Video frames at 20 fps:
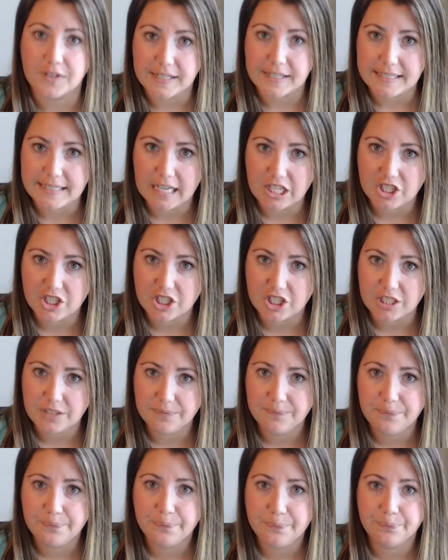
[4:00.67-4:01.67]

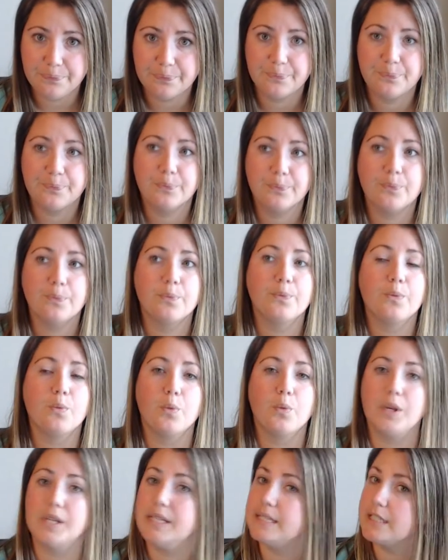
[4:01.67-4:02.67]
session.
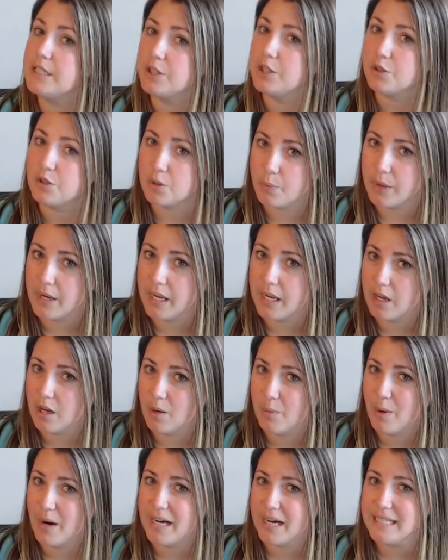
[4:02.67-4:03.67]
We still are waiting
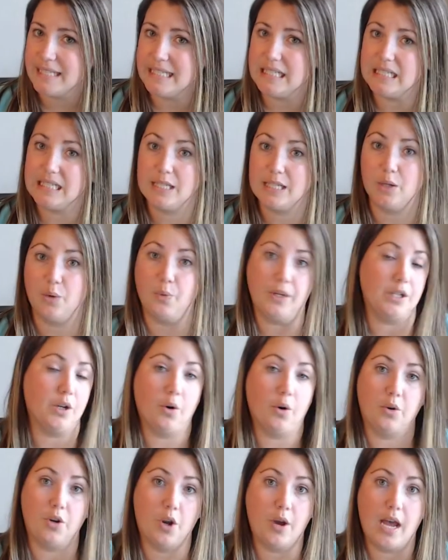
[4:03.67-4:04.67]
on pricing, so we
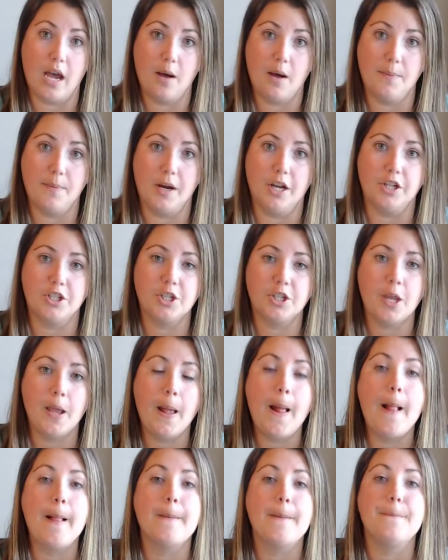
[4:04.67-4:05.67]
don't know how much,
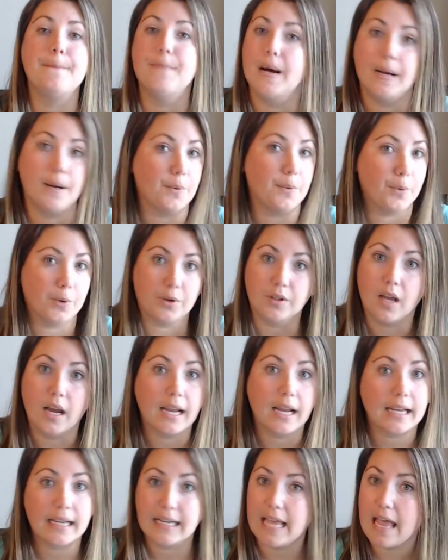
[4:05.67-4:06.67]
but we're
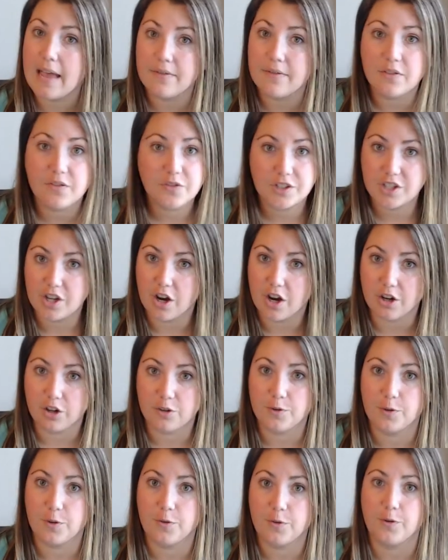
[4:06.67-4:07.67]
not going to have a
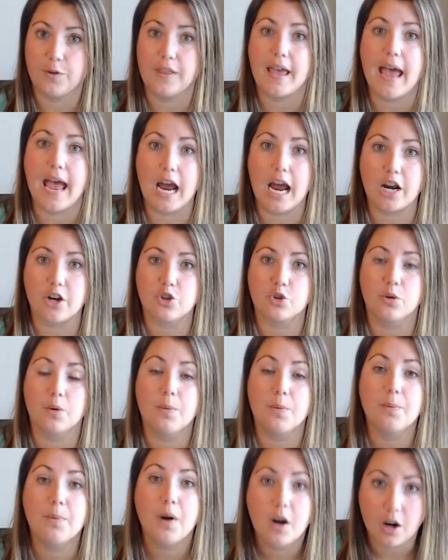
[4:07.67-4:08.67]
photographer for the actual
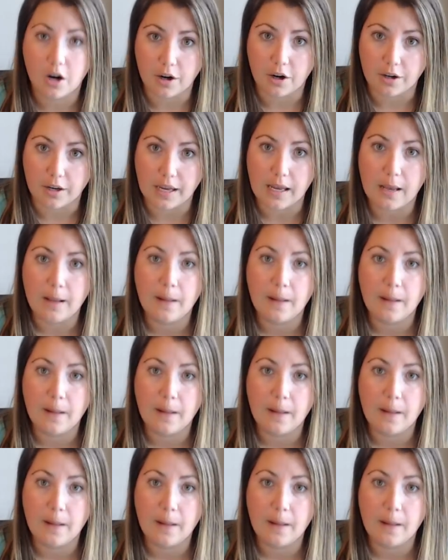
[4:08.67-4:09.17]
party.